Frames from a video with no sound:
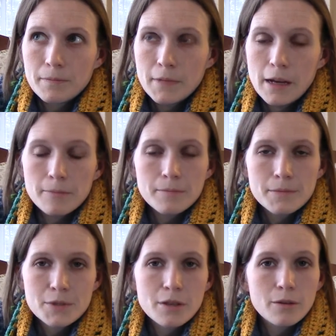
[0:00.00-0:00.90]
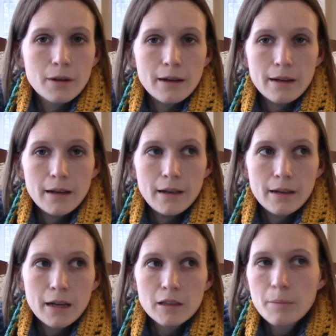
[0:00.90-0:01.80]
yeah, so I
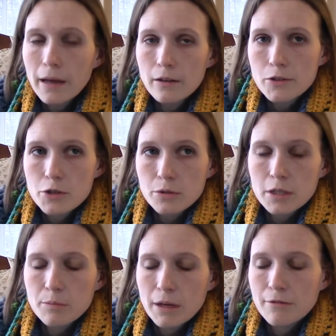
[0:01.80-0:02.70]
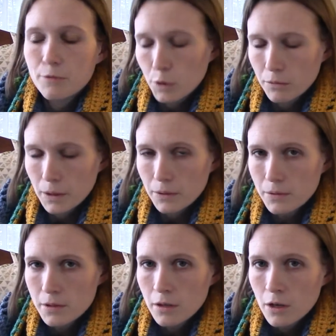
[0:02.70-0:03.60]
cut the pattern short by 4
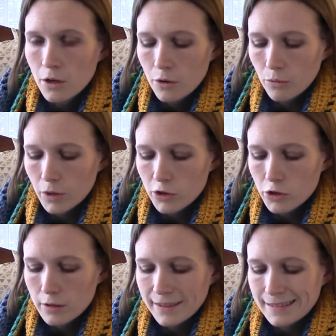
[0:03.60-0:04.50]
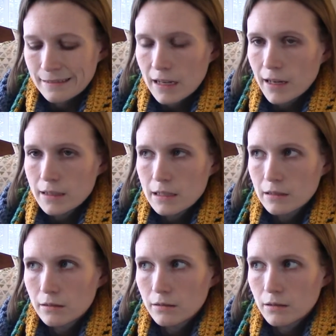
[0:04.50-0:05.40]
rows, which is not
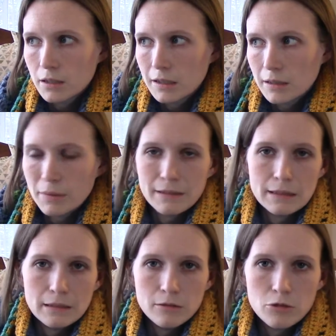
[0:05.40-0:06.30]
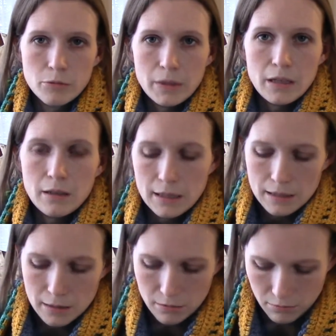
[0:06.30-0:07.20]
a big deal to me.
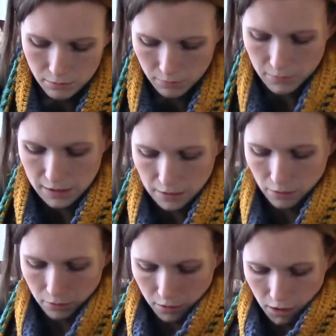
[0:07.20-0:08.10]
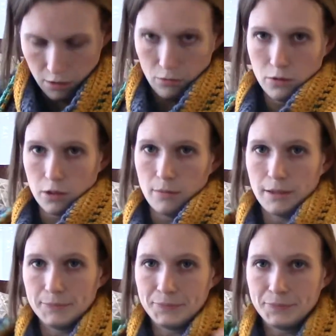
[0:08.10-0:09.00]
It's still huge. I mean,